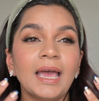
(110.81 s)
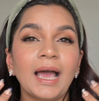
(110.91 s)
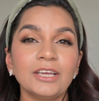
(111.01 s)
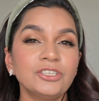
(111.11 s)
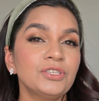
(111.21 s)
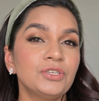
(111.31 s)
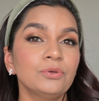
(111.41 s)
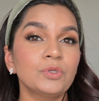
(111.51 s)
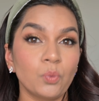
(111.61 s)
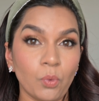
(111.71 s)
I just
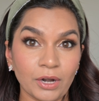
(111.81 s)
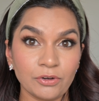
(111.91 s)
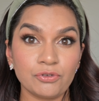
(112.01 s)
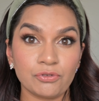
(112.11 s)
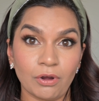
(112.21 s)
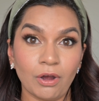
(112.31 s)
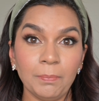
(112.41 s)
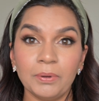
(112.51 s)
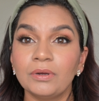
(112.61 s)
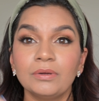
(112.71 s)
use one
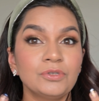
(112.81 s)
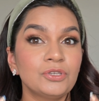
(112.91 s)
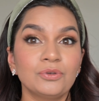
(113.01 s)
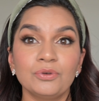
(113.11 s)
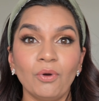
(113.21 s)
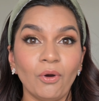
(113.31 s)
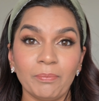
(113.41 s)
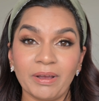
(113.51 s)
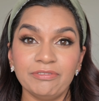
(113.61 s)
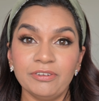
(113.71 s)
drop to do
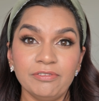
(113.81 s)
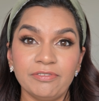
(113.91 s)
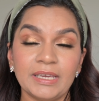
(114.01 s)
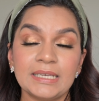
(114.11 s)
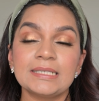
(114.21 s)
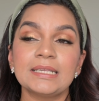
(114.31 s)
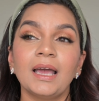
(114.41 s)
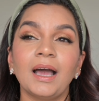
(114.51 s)
my full face.